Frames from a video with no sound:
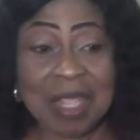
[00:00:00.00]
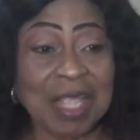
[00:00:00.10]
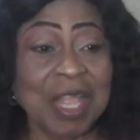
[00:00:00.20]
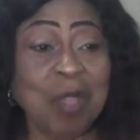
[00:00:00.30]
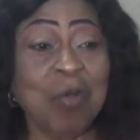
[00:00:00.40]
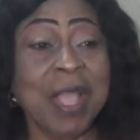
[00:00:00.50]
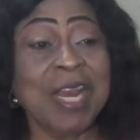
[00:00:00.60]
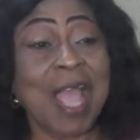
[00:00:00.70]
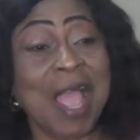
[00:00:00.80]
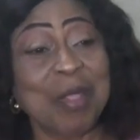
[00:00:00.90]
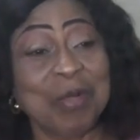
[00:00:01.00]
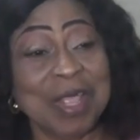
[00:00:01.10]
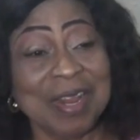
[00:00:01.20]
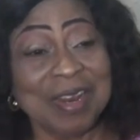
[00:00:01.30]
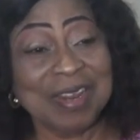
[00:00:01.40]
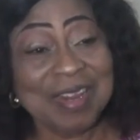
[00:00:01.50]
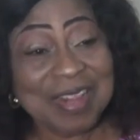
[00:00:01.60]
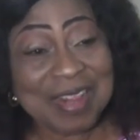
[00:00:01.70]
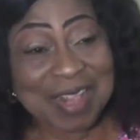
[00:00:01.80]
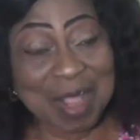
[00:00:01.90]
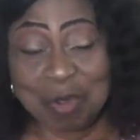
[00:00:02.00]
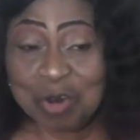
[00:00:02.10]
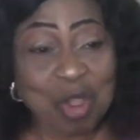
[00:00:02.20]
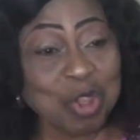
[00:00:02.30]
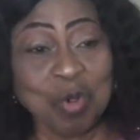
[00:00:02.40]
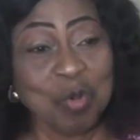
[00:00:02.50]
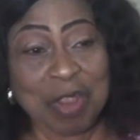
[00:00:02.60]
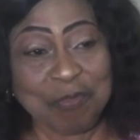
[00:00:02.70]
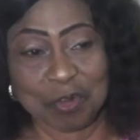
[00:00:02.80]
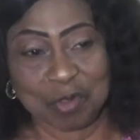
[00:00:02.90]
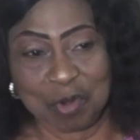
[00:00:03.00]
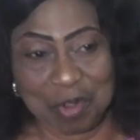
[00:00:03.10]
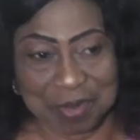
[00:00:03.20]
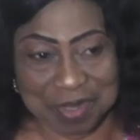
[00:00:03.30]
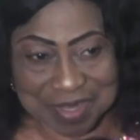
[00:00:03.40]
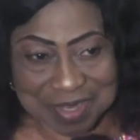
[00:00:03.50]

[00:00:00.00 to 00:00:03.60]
Then when I will... No, you won't wait for too long.